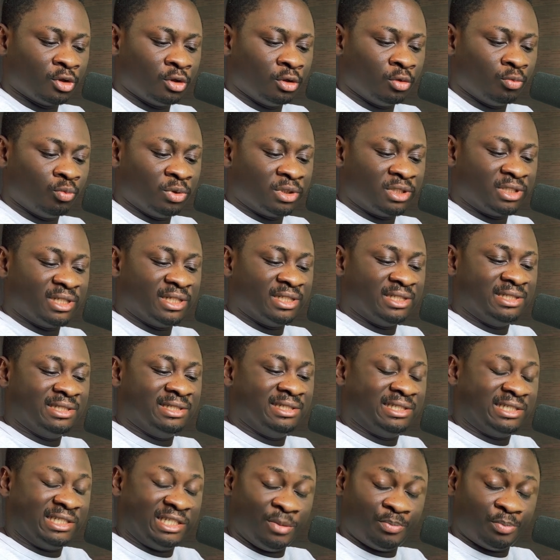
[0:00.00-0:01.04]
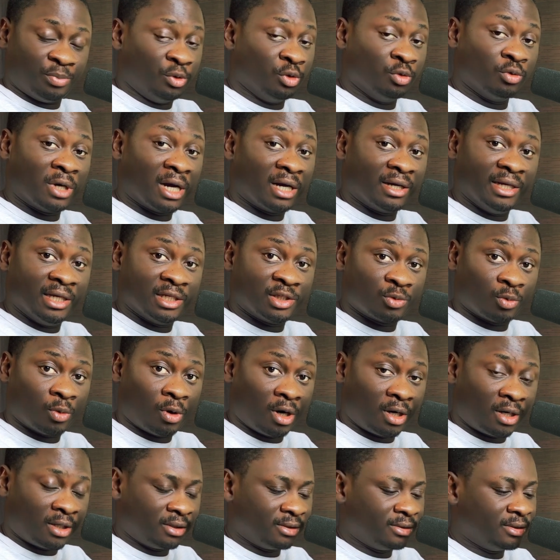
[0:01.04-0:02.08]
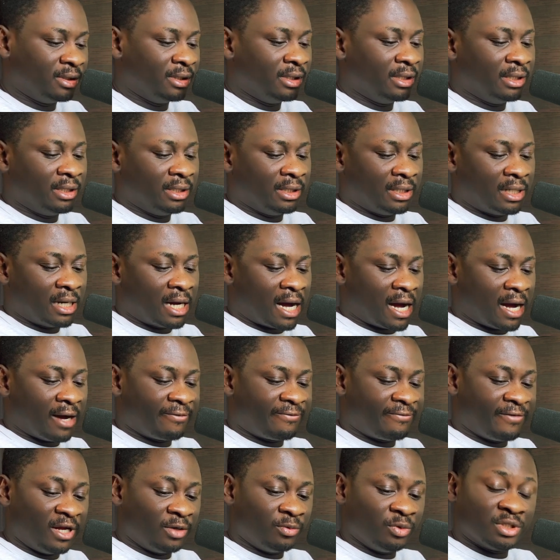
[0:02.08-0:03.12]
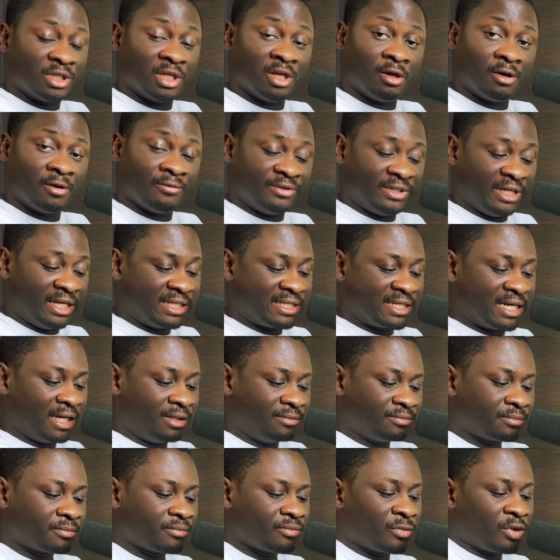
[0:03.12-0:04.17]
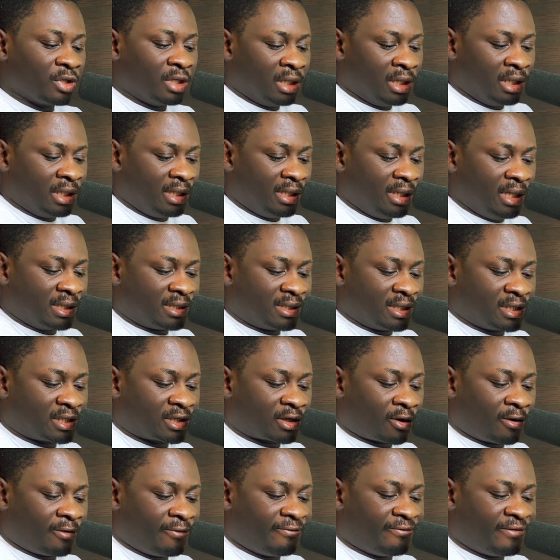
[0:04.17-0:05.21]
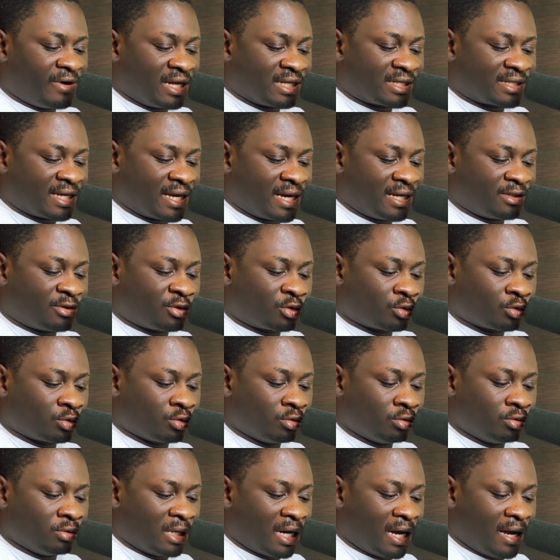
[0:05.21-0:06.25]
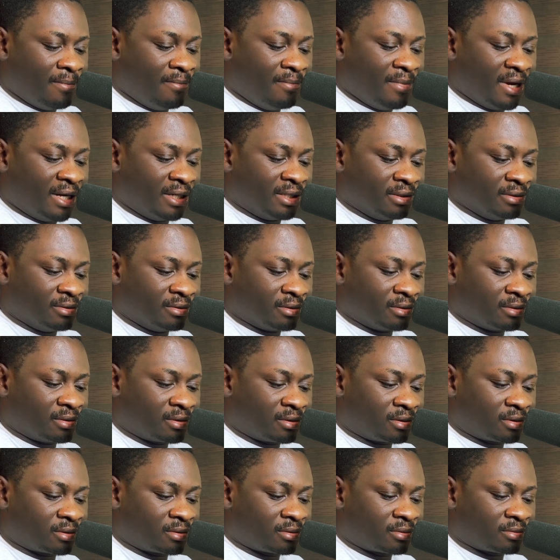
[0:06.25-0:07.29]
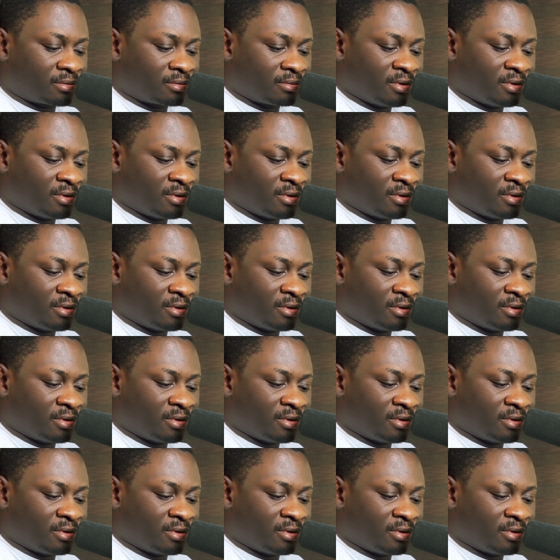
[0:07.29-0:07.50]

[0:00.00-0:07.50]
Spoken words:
which is a deep neural network fed with a lot of data, it is converted to embeddings.